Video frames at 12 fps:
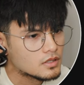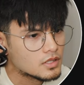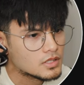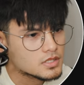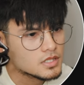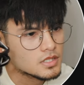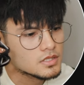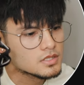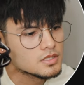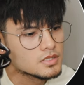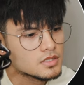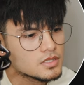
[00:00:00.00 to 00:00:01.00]
And
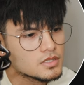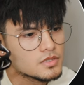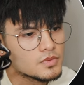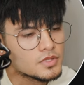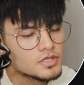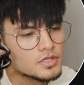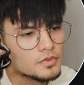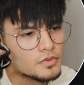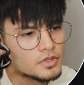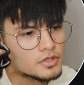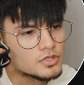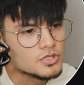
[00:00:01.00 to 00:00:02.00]
since this one's a
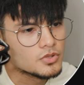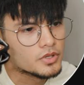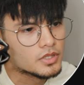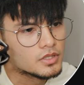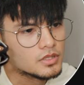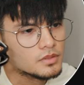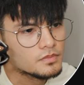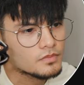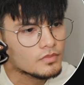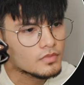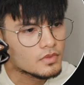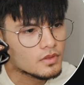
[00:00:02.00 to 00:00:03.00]
really destroyed clip,
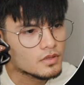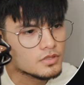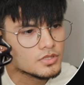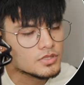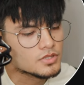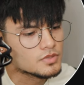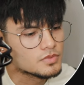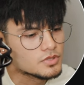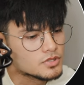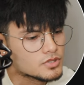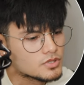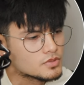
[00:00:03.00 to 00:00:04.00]
just because it
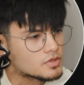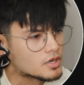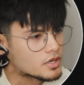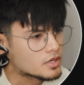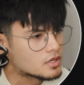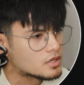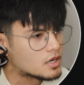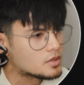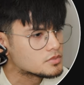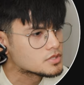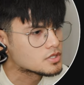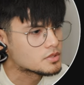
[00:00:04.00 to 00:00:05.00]
was just too dark,
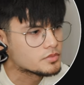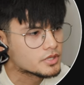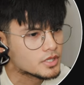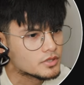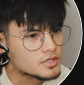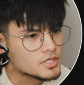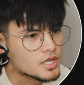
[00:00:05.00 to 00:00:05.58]
I'm just gonna bring down the